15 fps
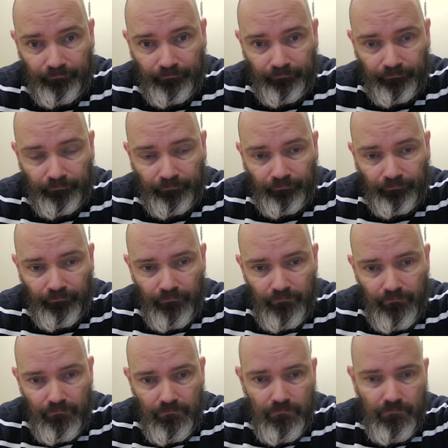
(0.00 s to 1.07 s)

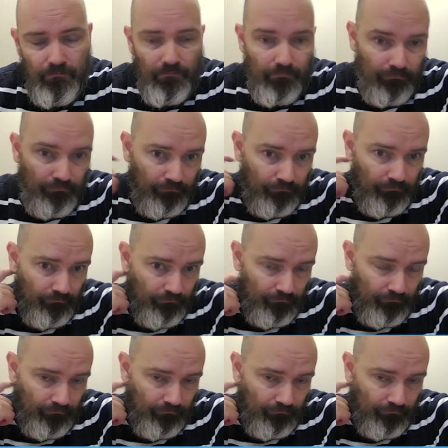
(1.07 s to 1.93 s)
[no speech]